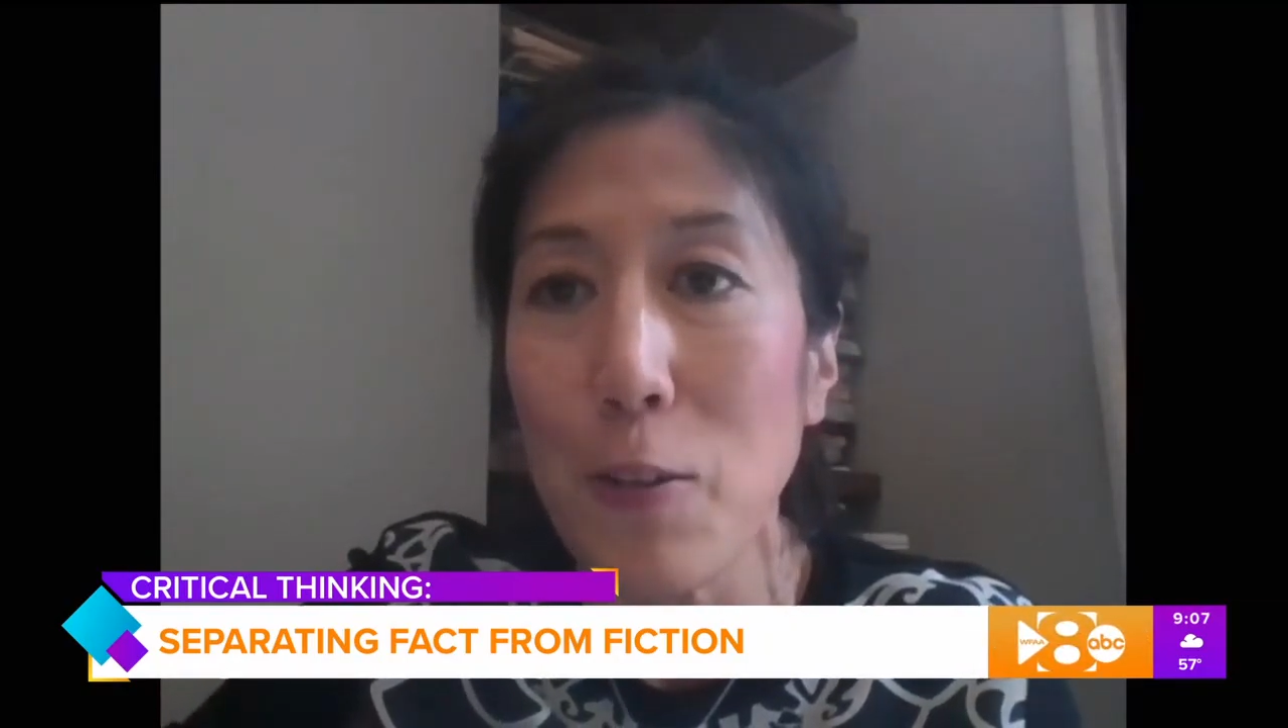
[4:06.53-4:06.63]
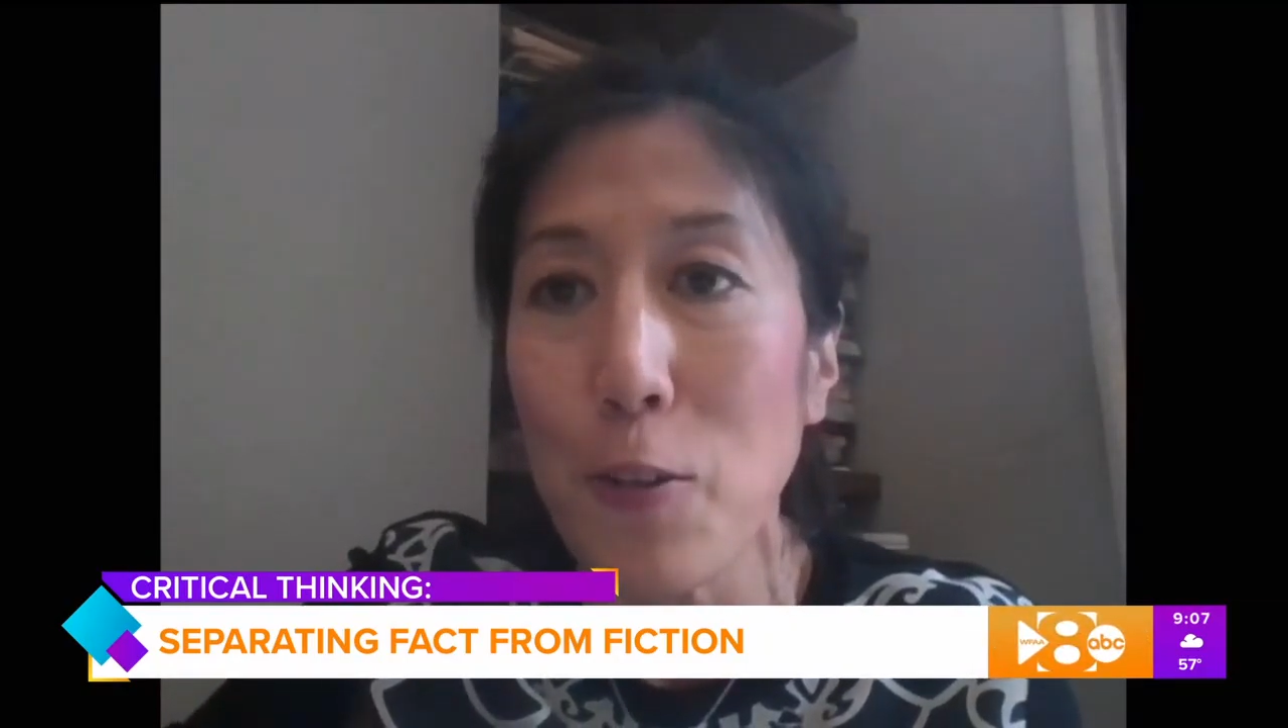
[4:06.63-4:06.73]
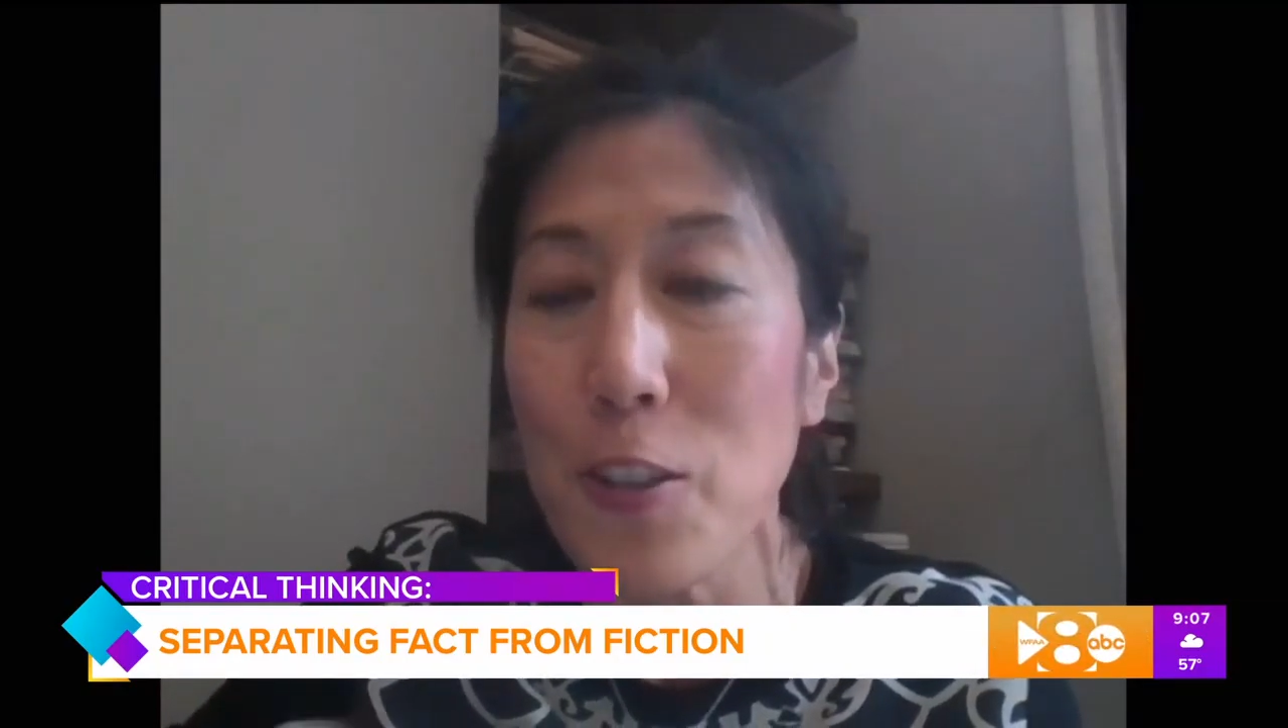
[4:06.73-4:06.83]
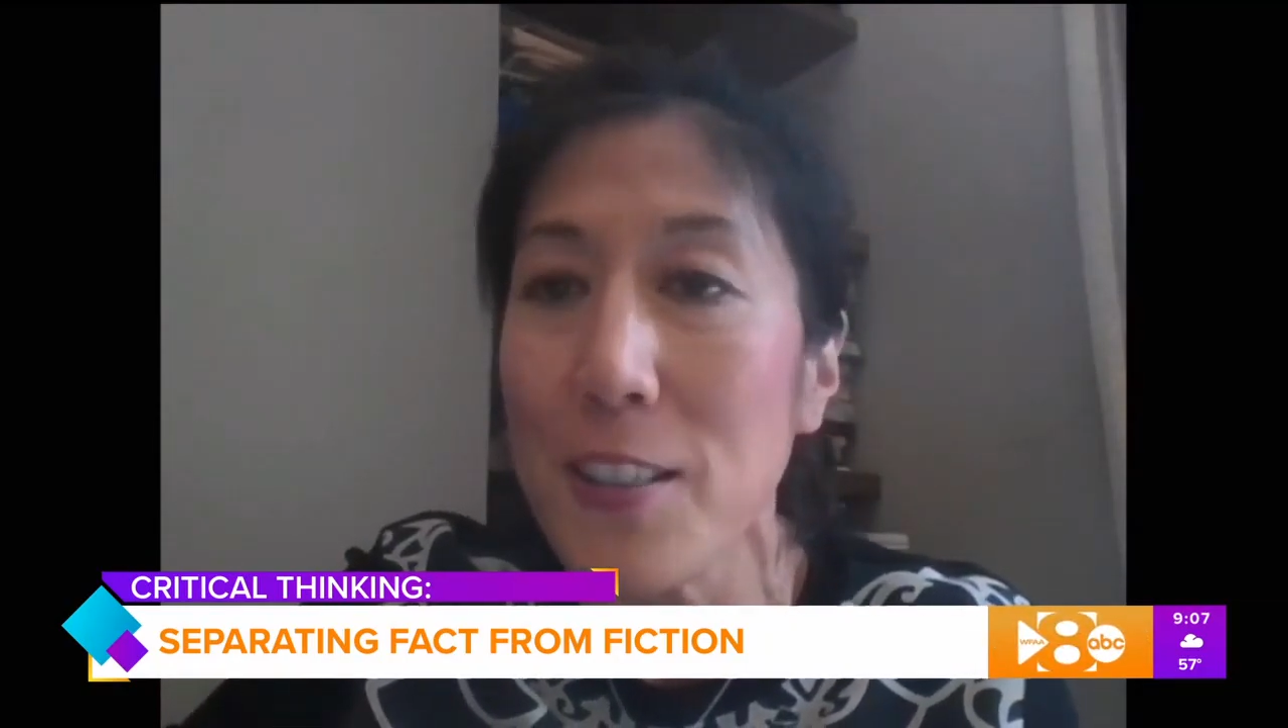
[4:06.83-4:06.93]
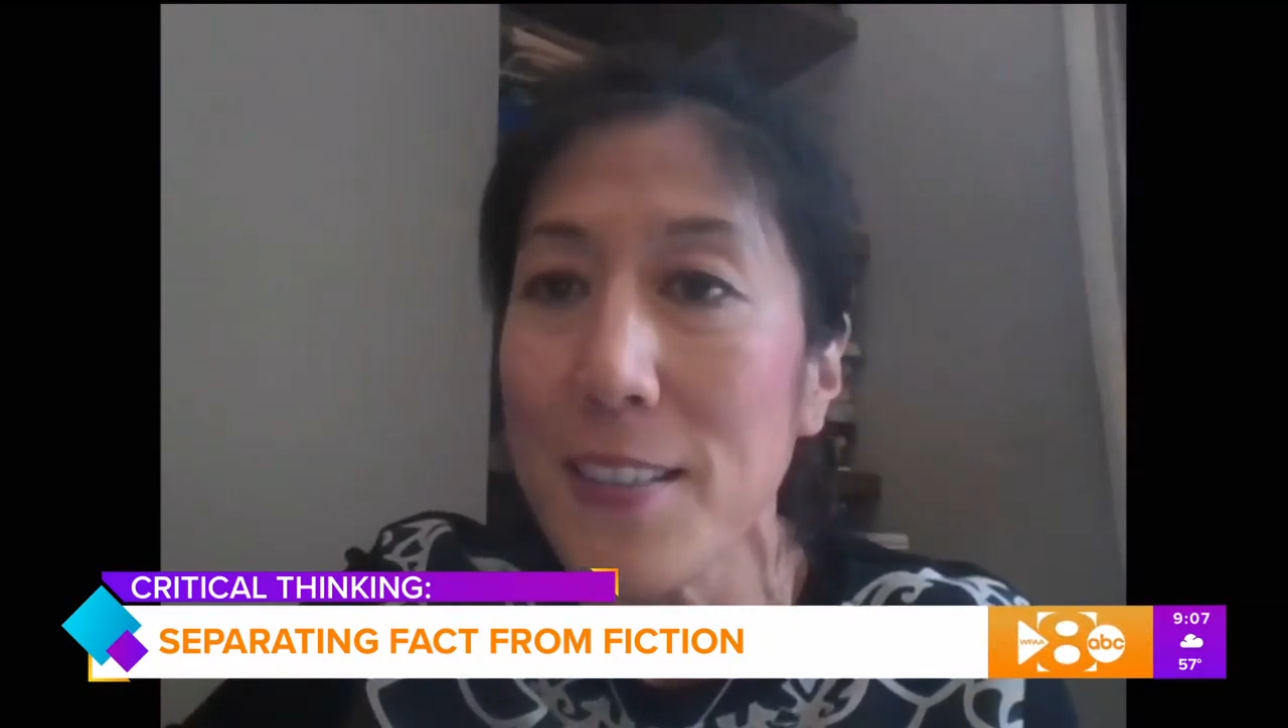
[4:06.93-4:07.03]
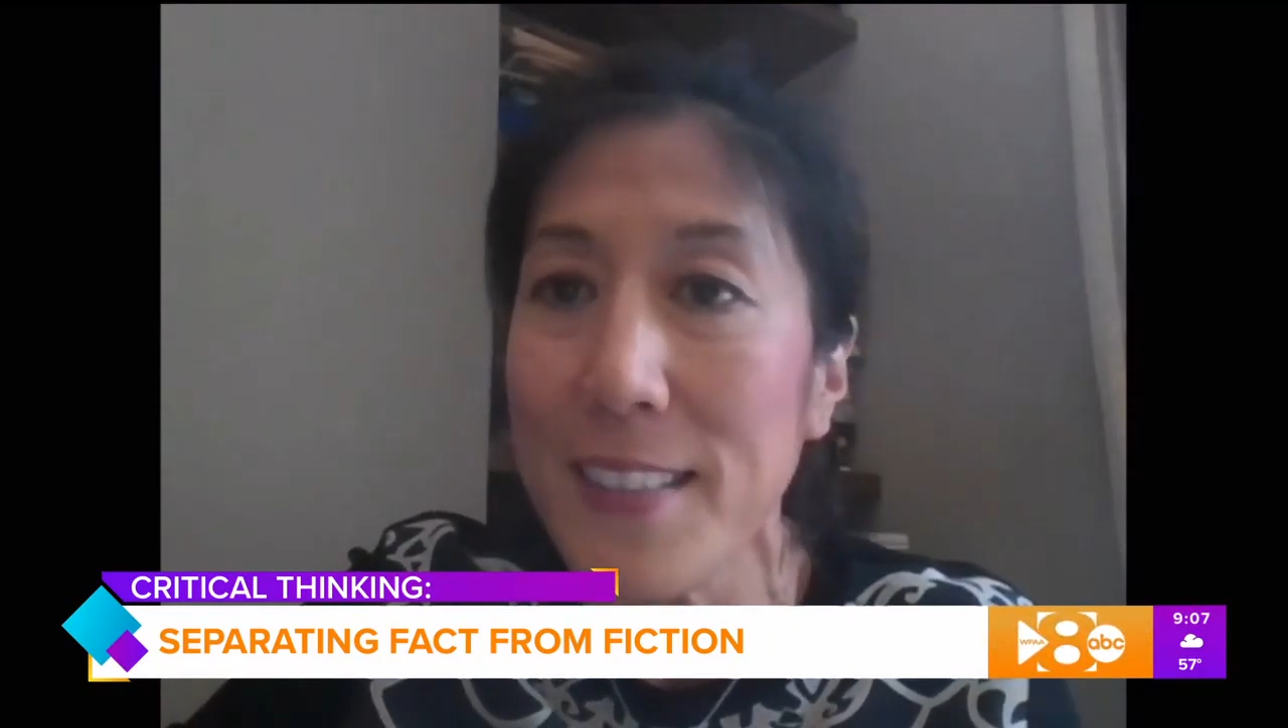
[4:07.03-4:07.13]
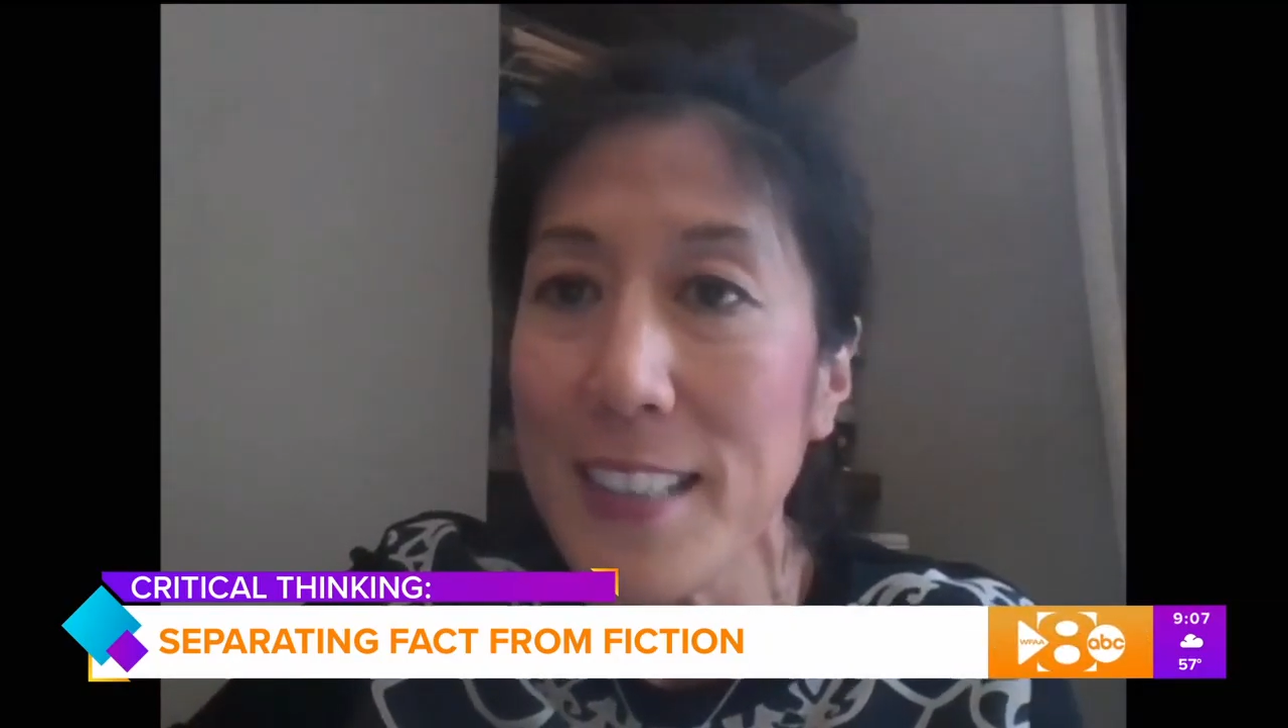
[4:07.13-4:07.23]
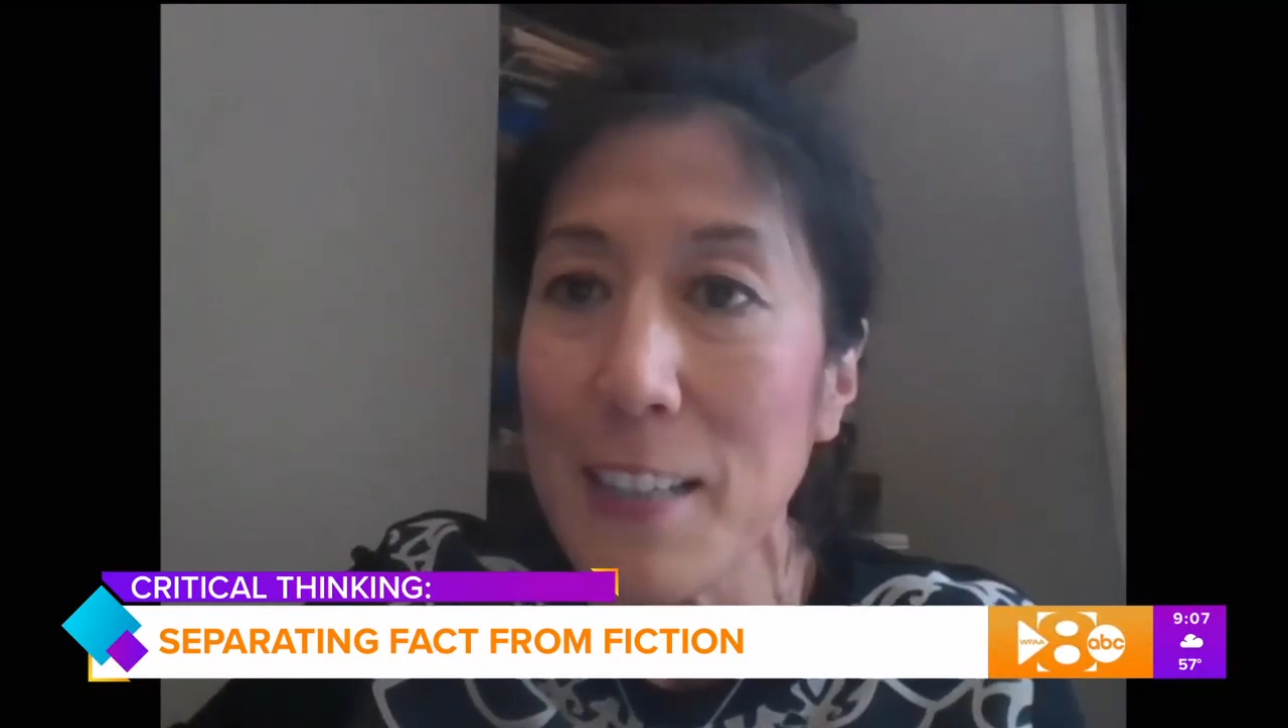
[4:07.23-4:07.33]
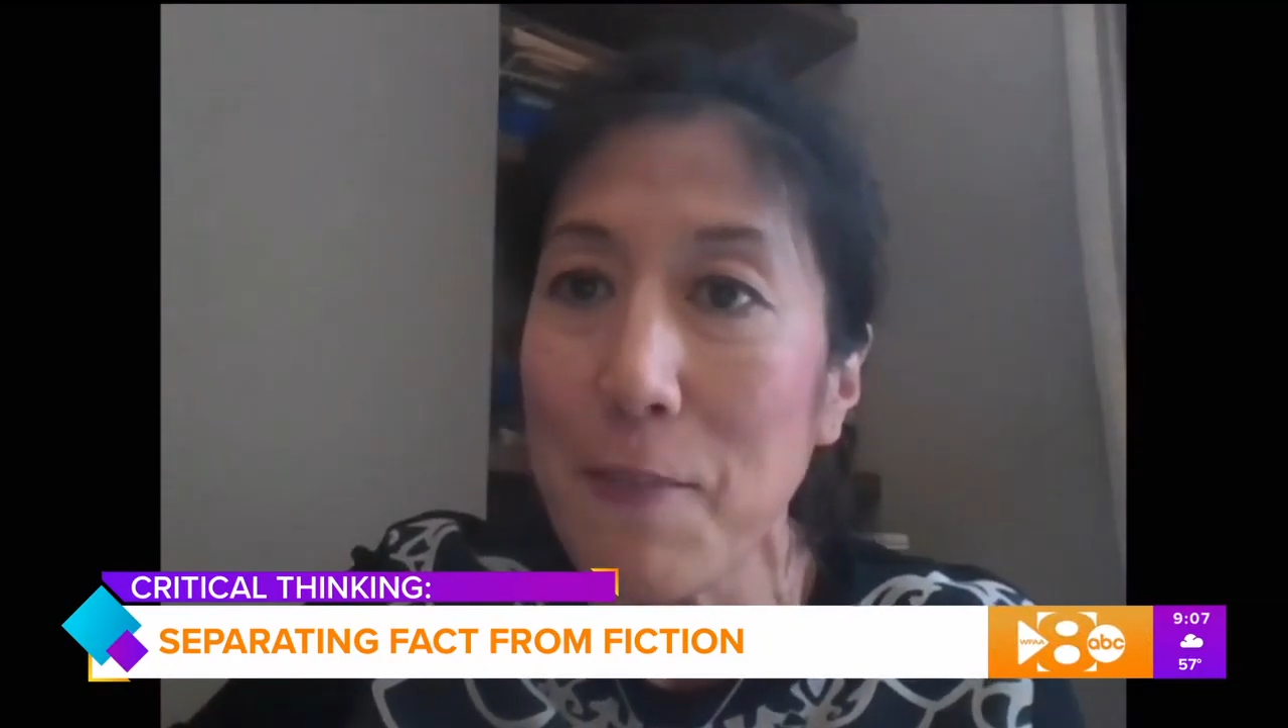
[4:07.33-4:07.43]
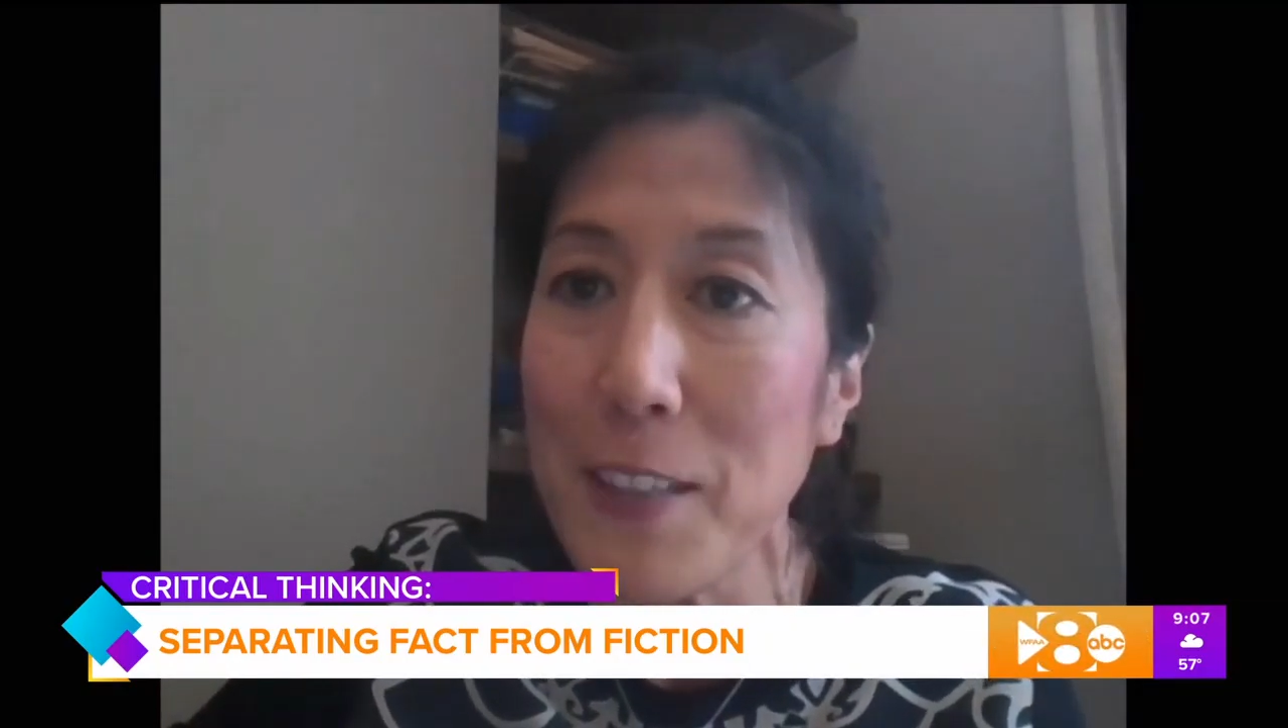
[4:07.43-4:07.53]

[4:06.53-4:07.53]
order to see if